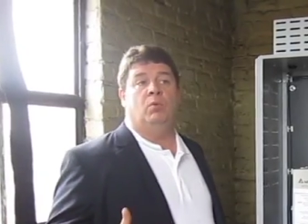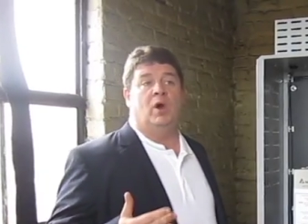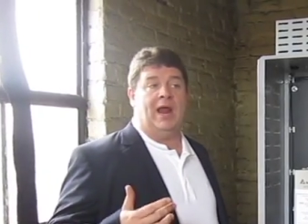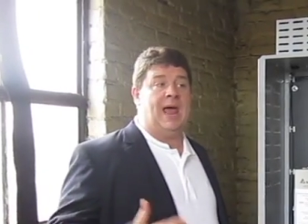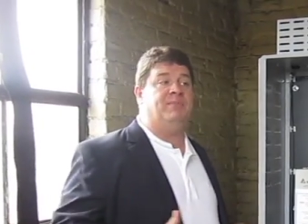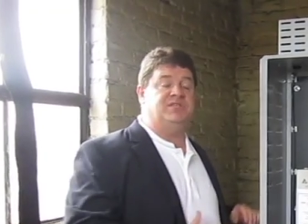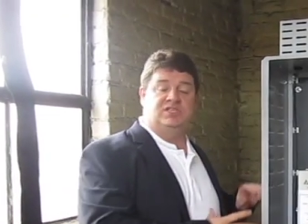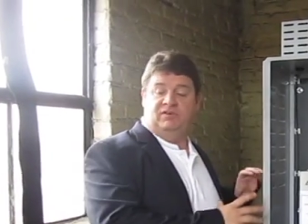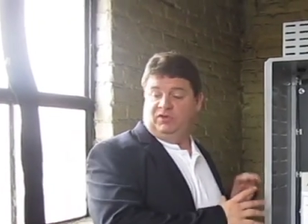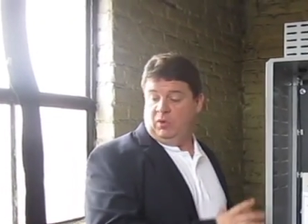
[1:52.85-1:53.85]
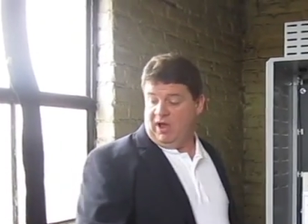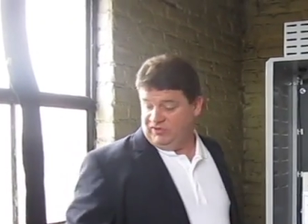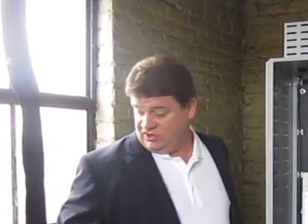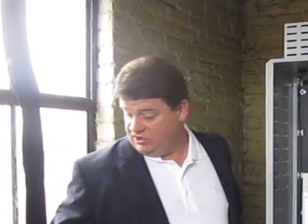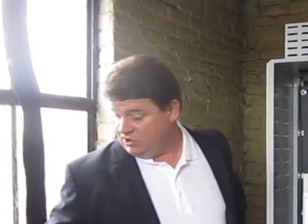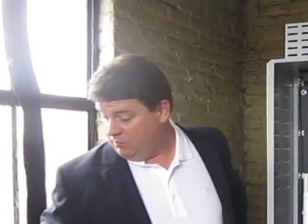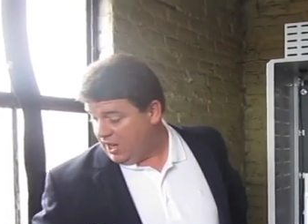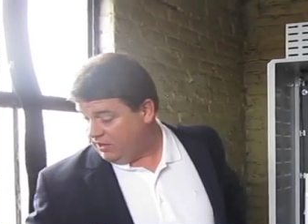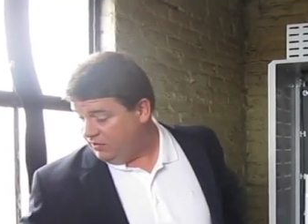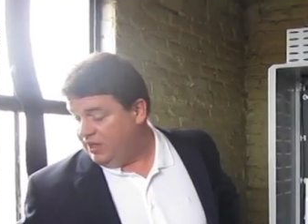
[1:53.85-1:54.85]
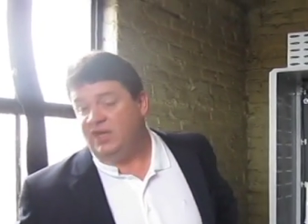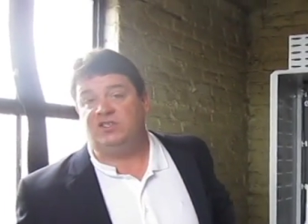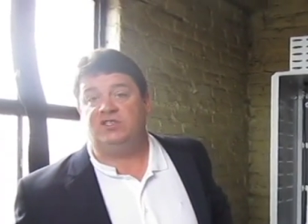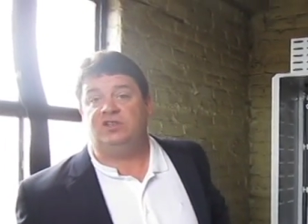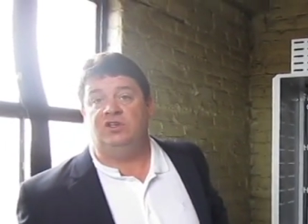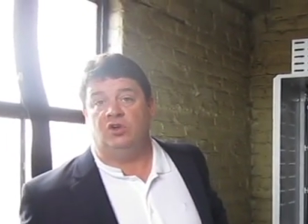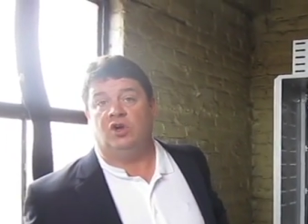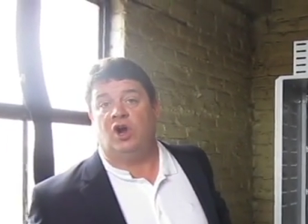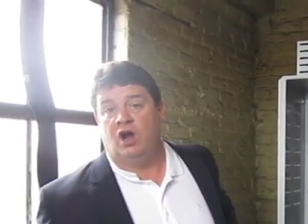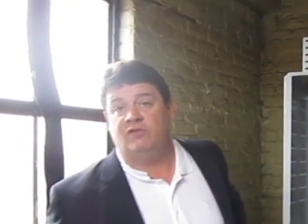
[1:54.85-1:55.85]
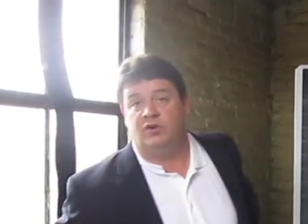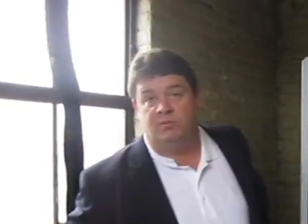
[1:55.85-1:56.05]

What happens is if you have a system like this, you're covered